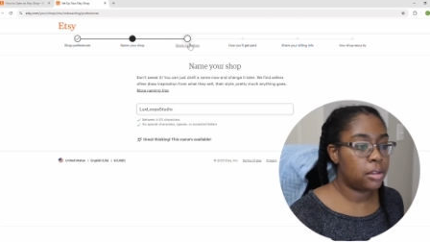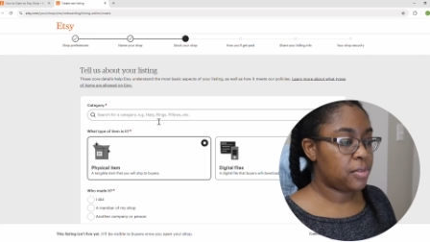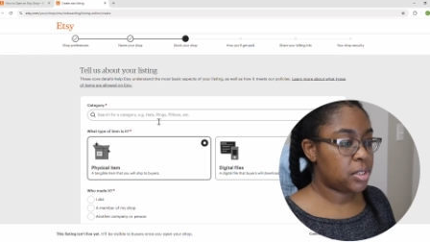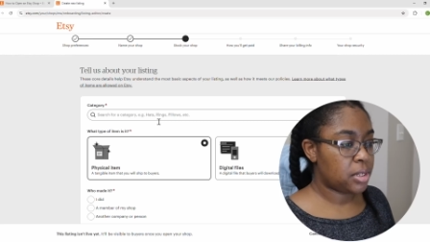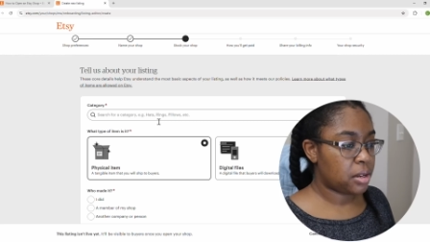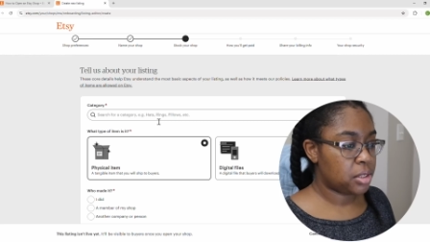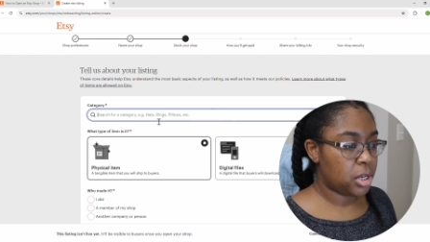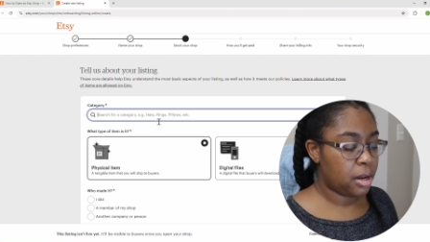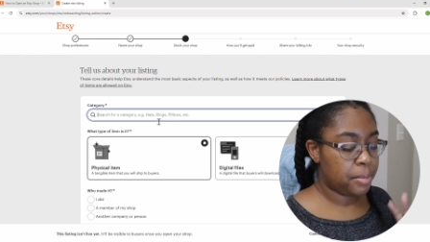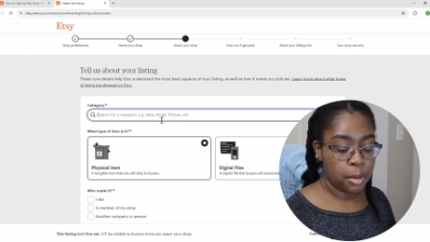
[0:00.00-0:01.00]
You have to stock the
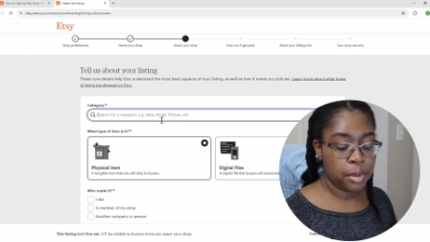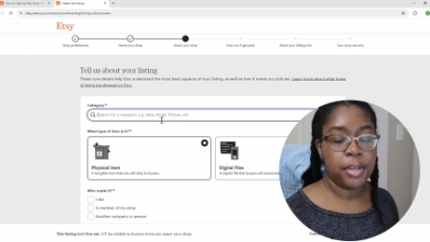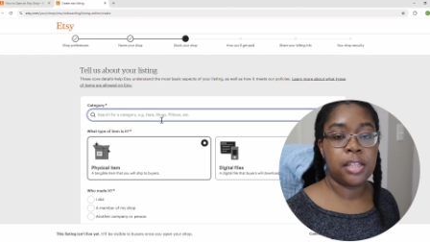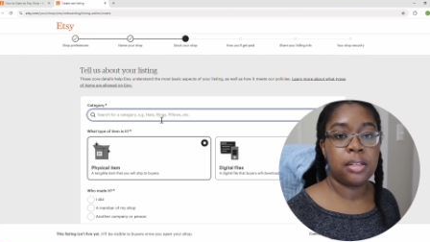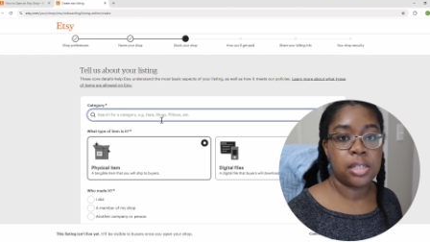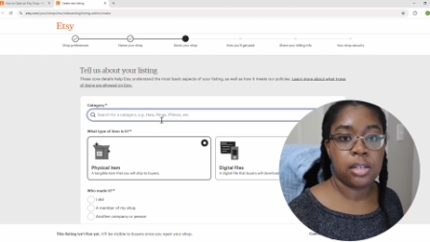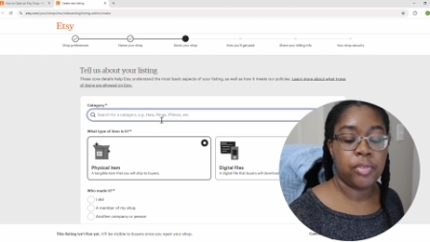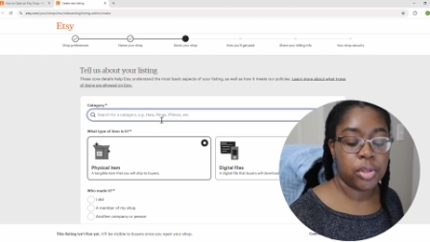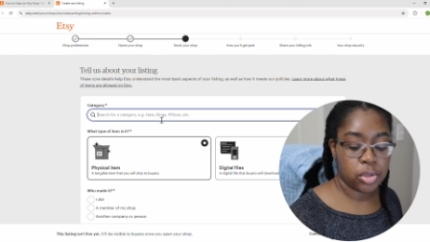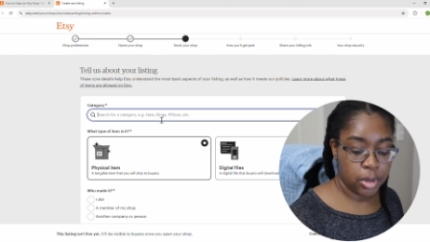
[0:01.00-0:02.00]
shop. I'm gonna make the listing
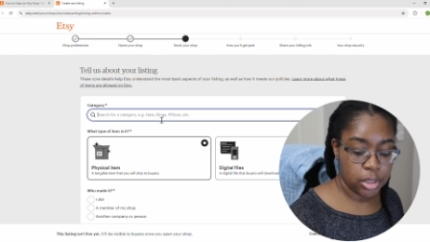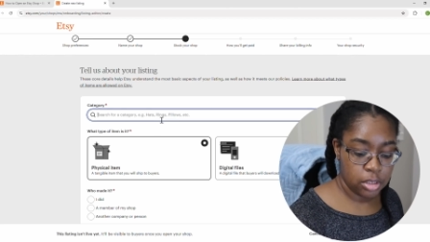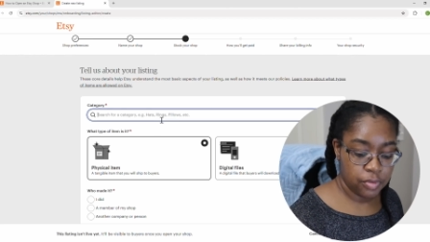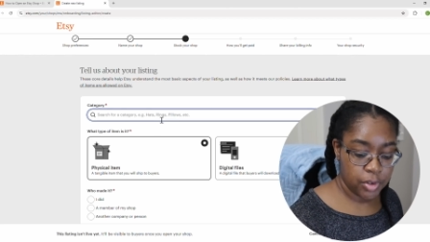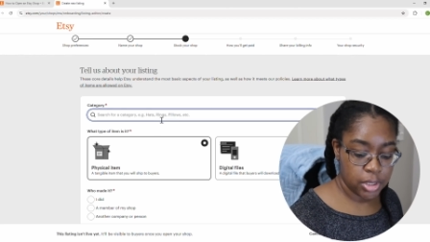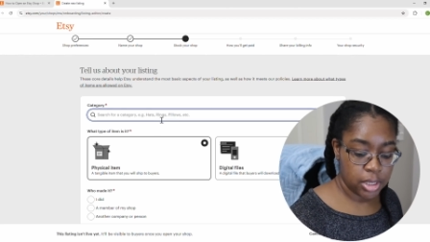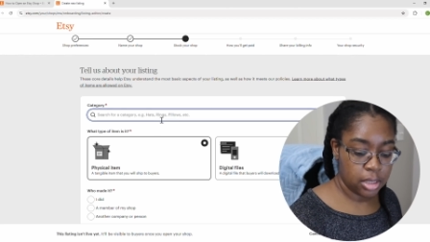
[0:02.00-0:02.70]
for the scrunchies first.